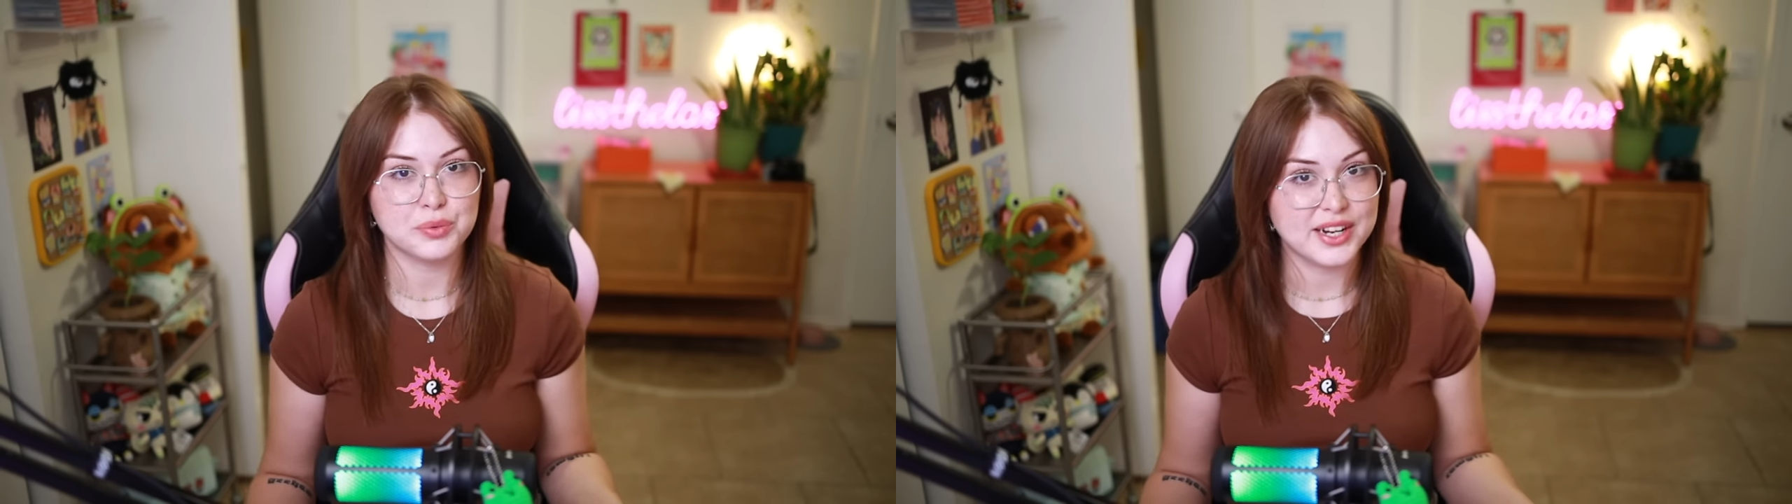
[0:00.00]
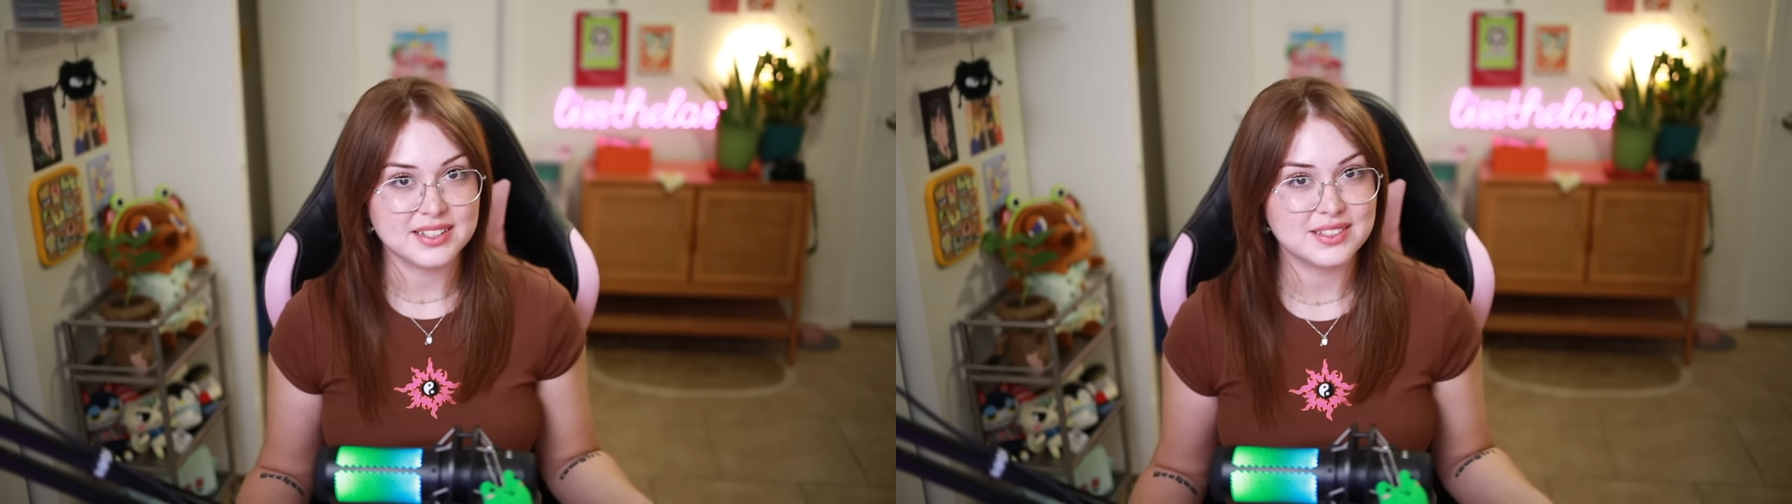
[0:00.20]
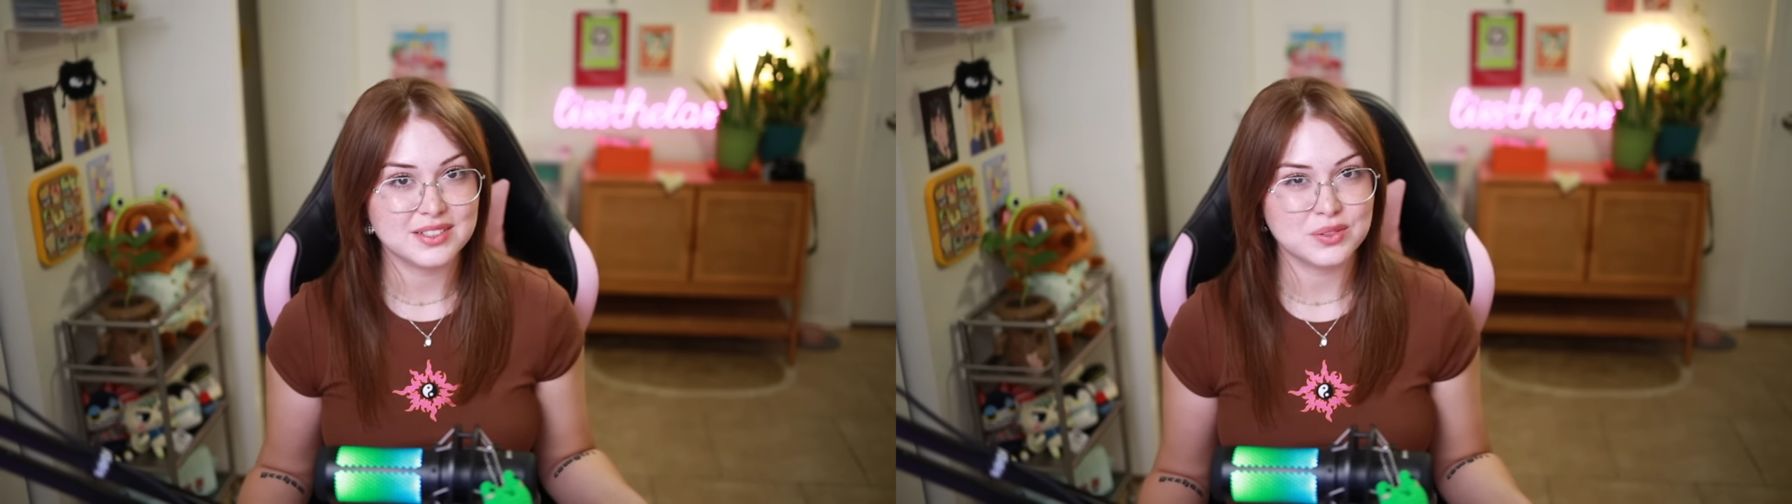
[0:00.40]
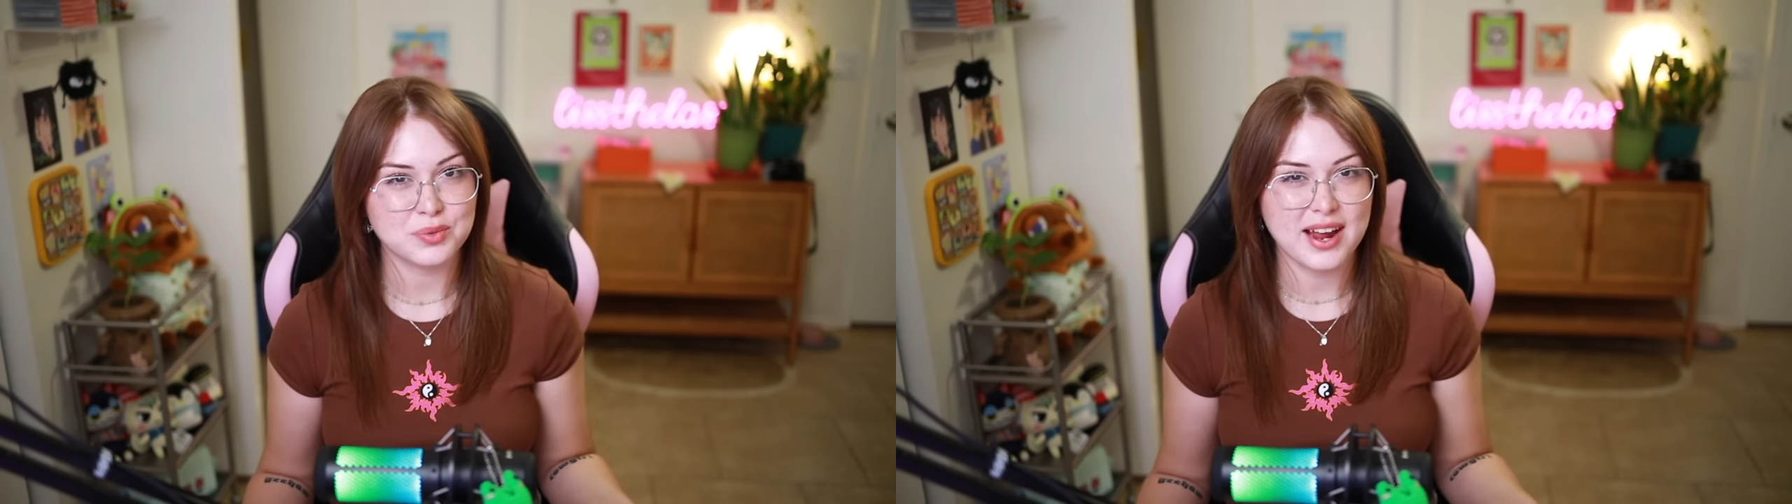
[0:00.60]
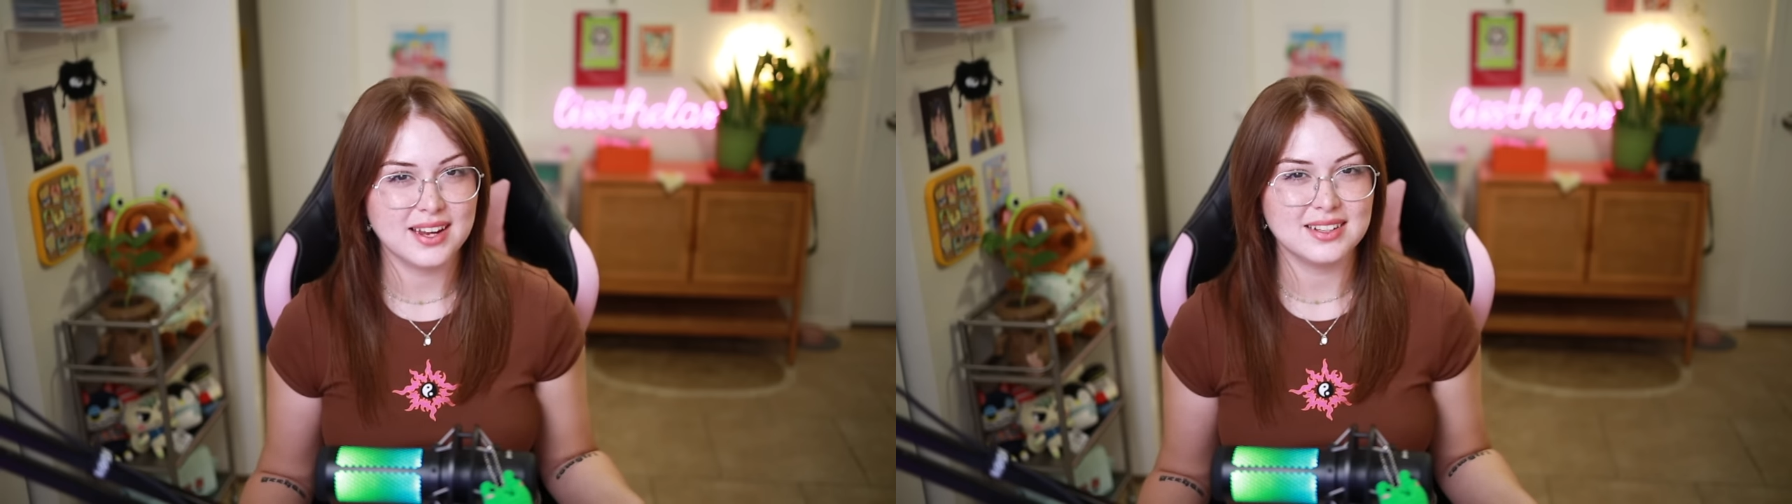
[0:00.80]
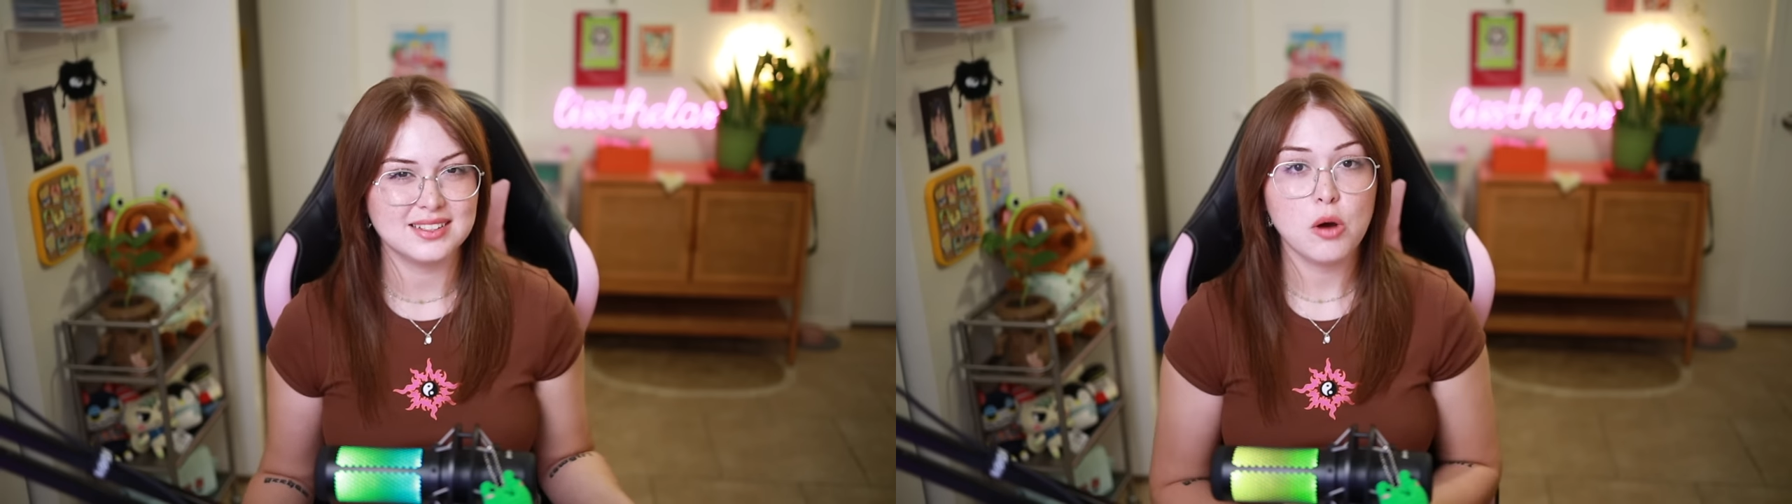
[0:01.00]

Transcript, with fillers: risks, right?